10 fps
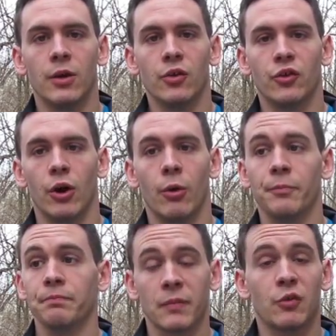So
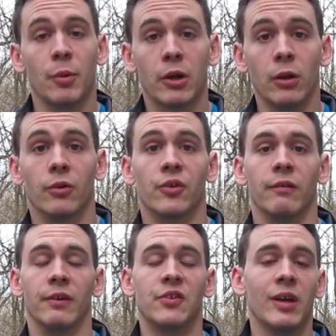it's pretty close.
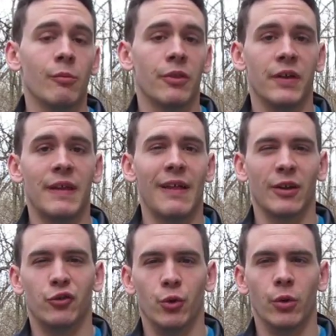If it's within that
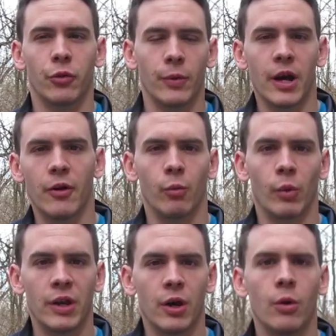like 200 to 300
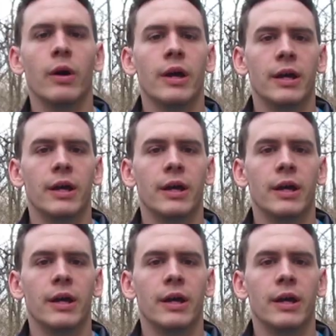window,